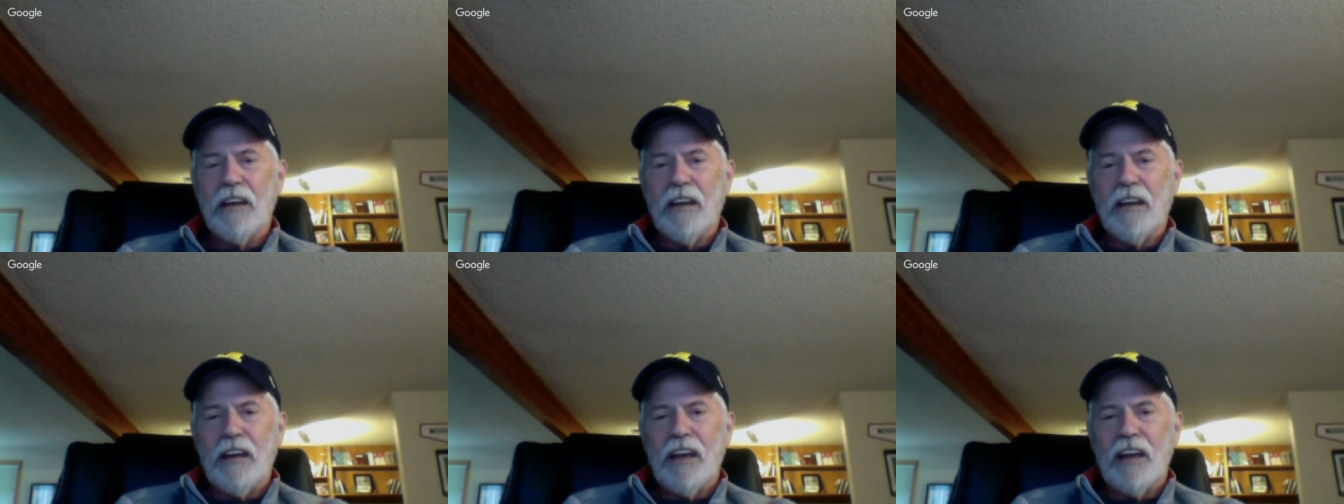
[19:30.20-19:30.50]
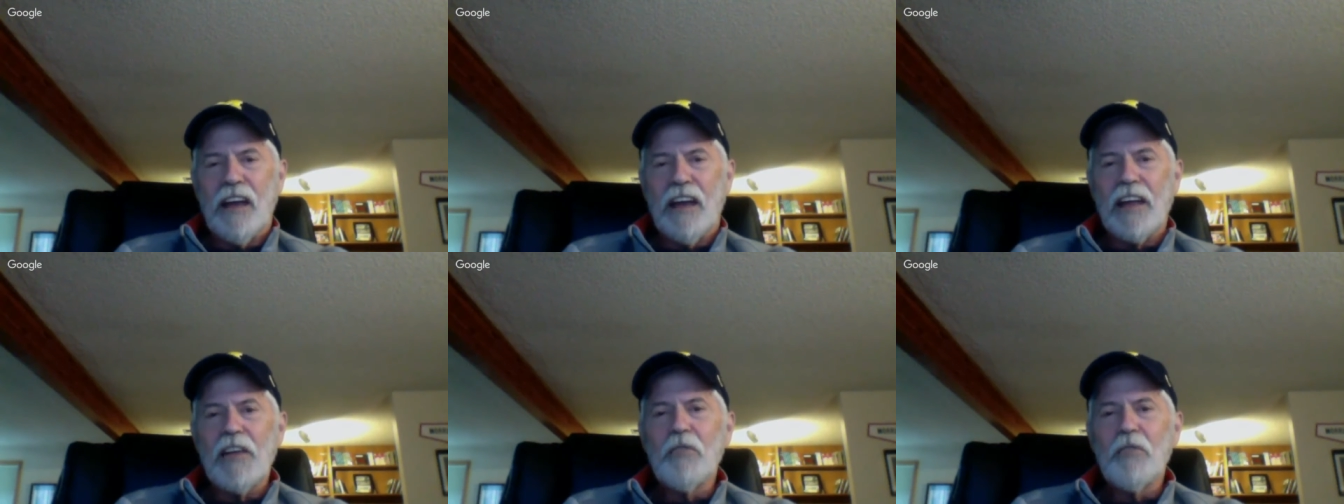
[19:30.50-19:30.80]

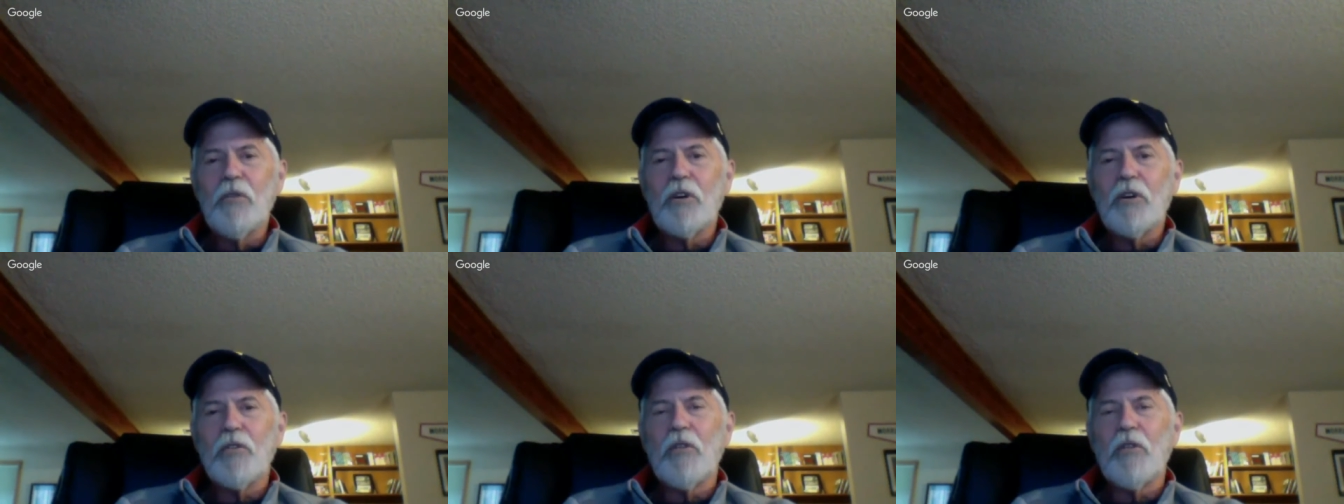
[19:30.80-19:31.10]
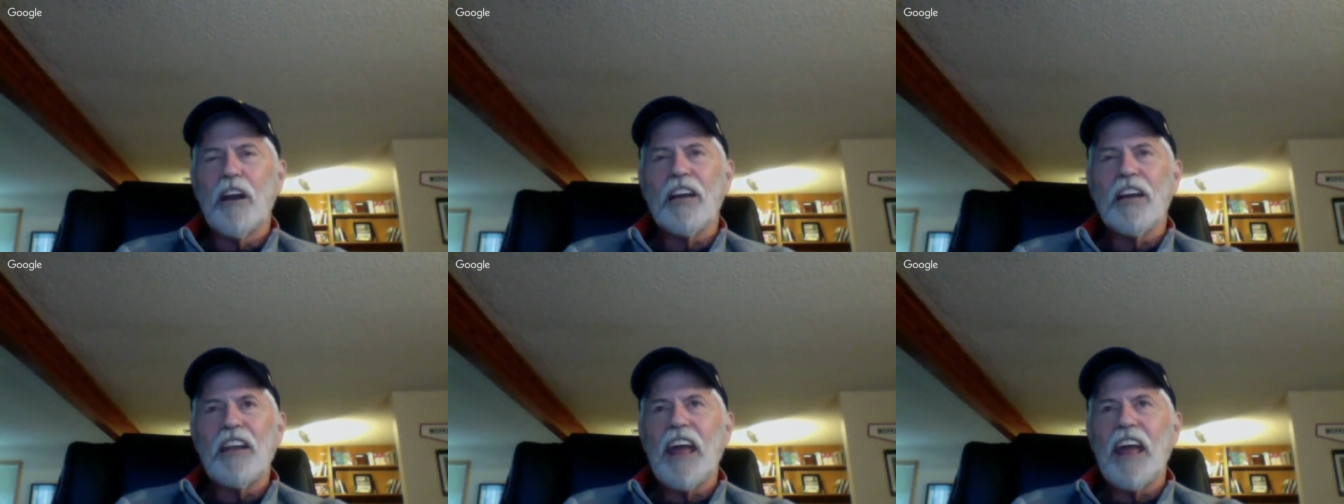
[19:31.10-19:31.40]
And he would have
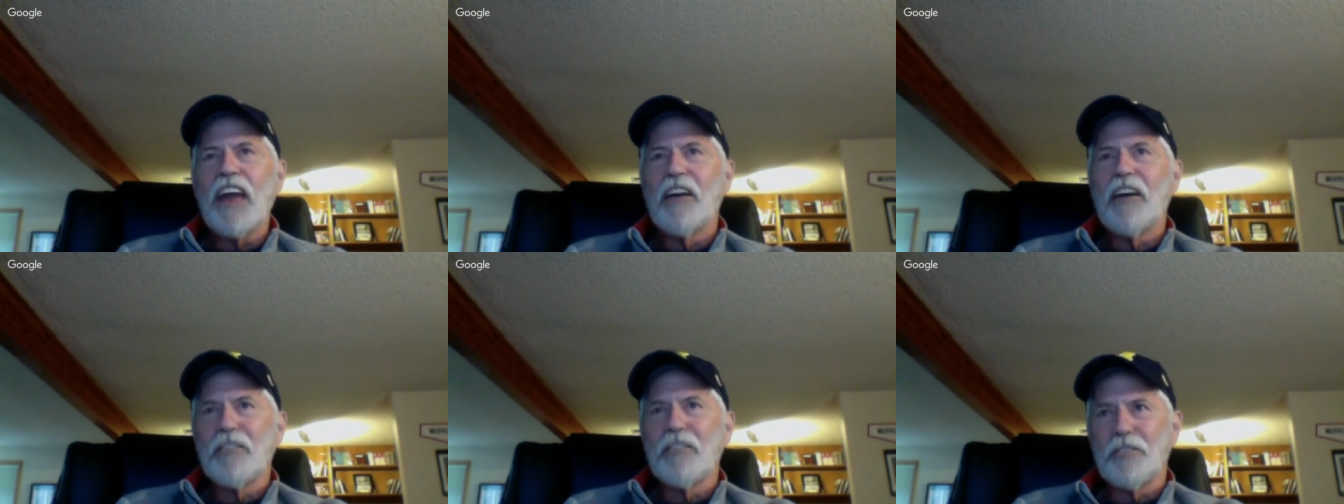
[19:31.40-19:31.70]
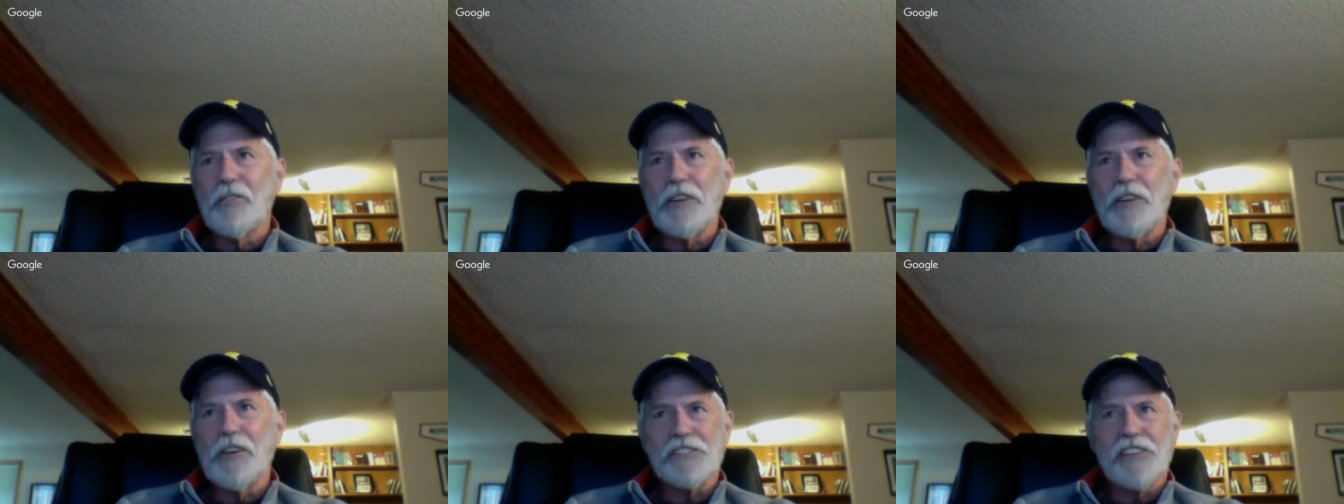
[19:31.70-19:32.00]
run a nail
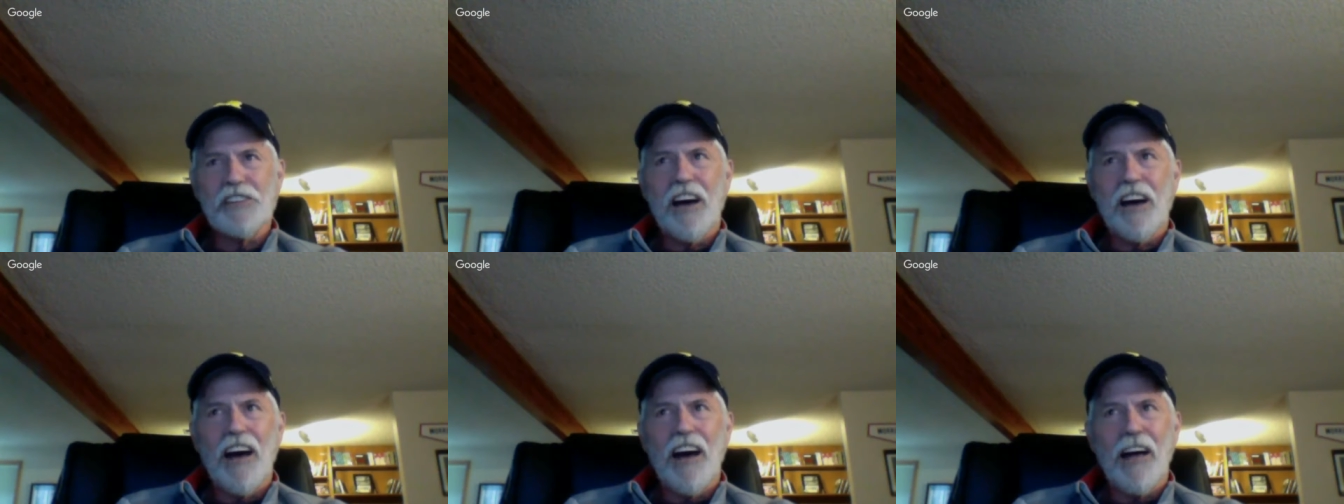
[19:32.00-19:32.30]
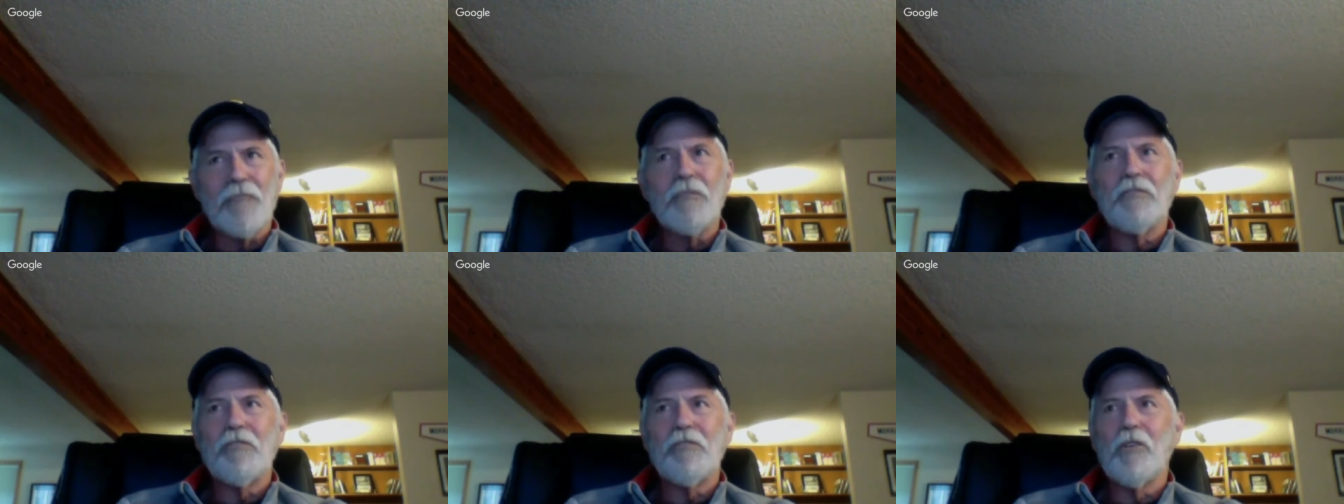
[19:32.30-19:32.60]
through his eye
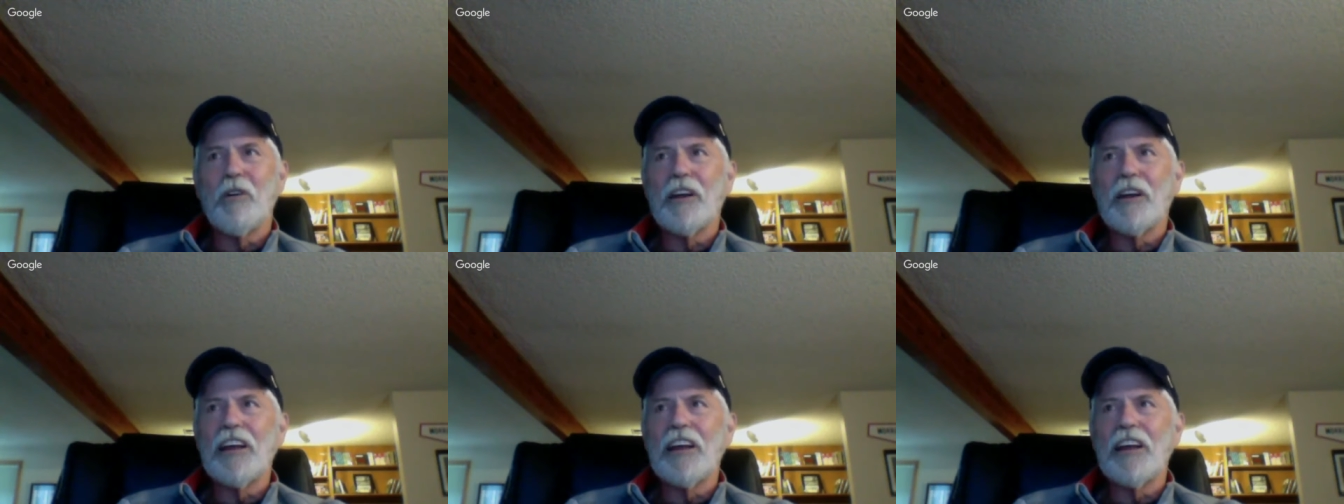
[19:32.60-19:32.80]
before